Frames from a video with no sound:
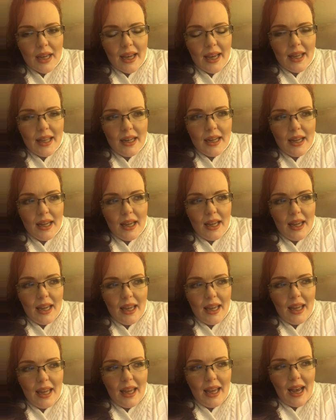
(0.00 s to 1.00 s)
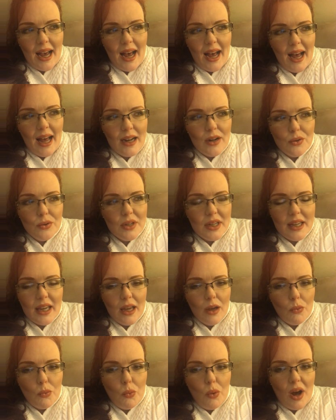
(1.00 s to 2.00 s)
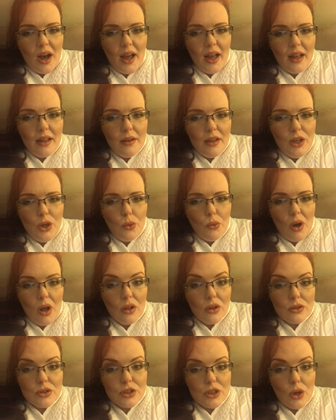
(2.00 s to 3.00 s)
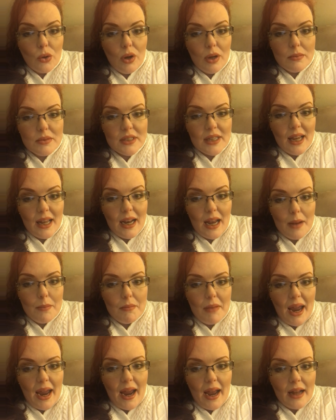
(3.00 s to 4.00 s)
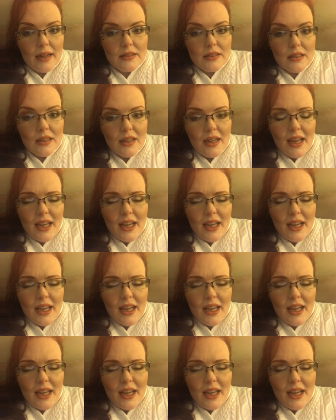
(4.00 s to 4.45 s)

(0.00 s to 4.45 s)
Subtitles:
And I don't get why you all are so upset and mad.